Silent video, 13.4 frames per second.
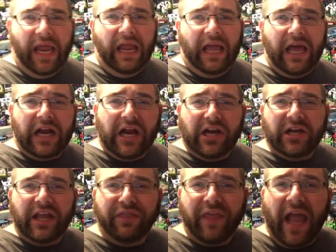didn't get
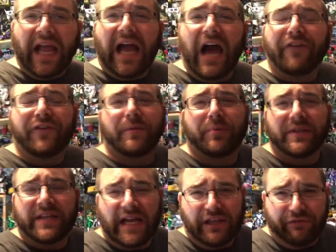hurty. Thank God for the
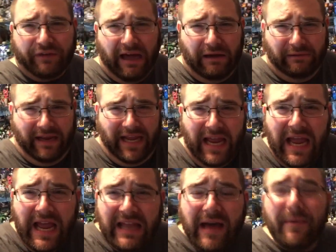protective coating
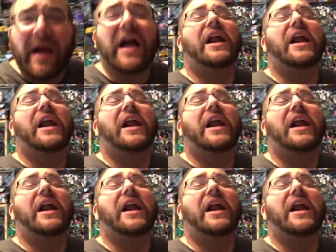that my